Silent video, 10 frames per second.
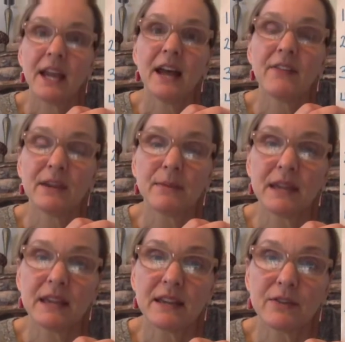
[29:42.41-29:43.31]
and they may
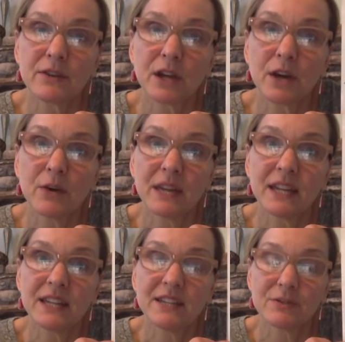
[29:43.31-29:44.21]
either go
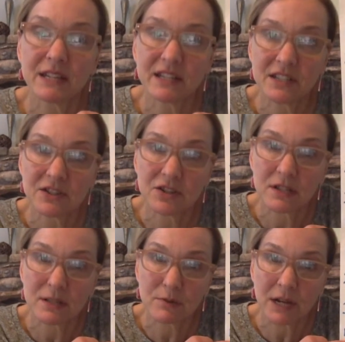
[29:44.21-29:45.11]
in doing addition,
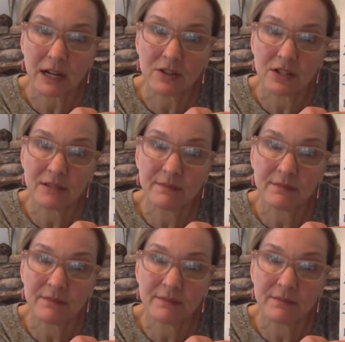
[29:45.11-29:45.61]
subtraction,